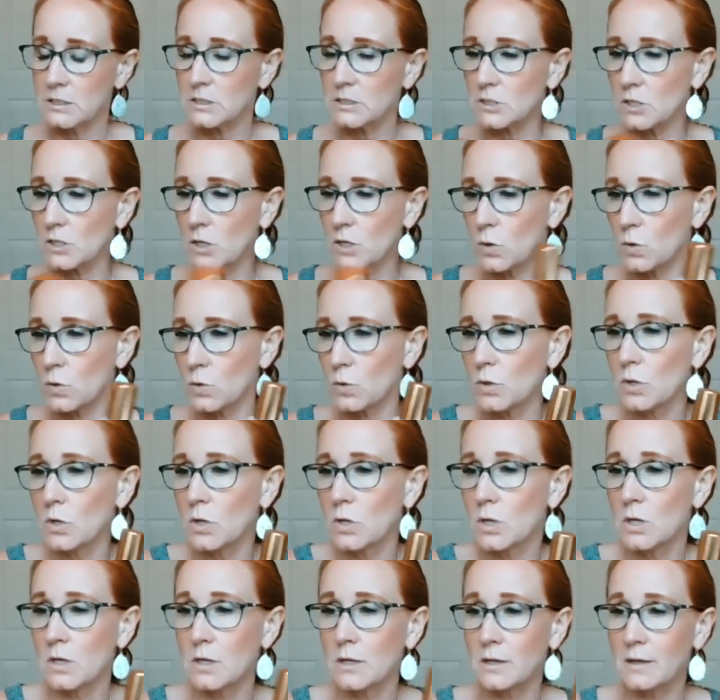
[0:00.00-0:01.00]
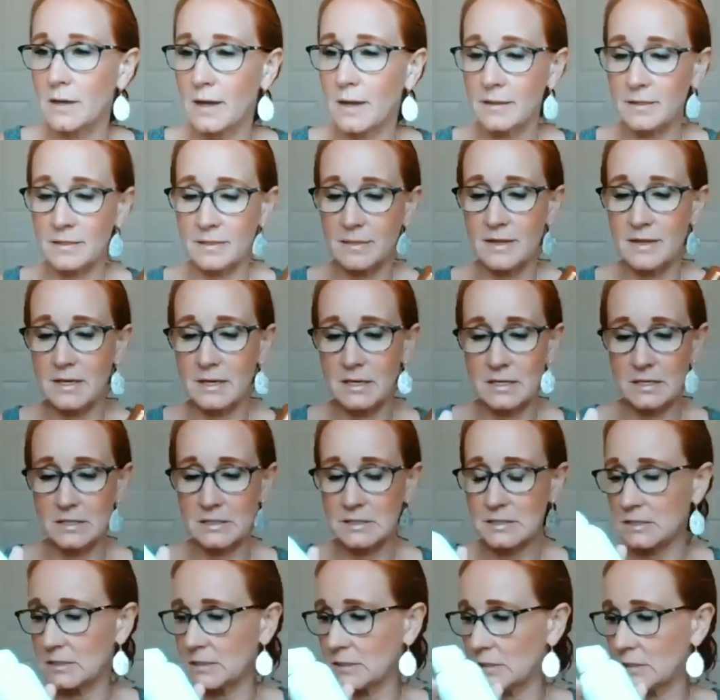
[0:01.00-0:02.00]
So get
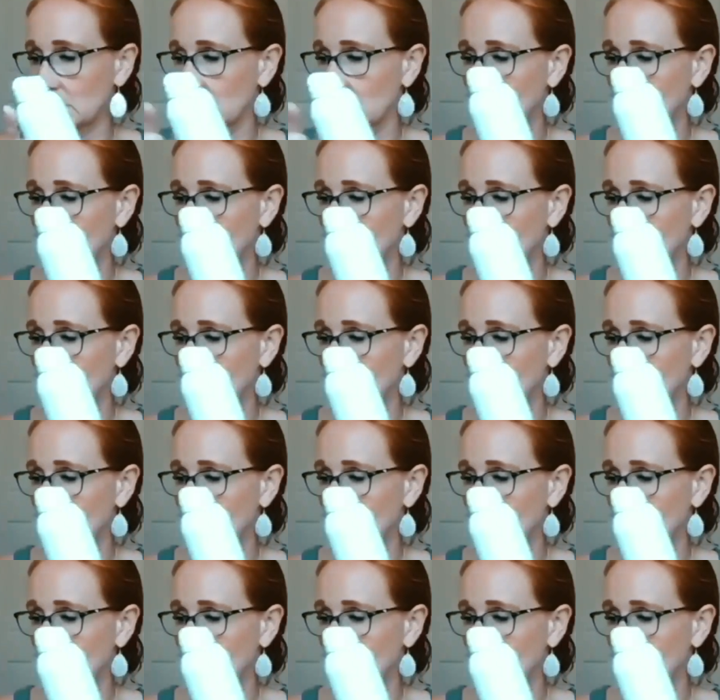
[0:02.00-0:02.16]
these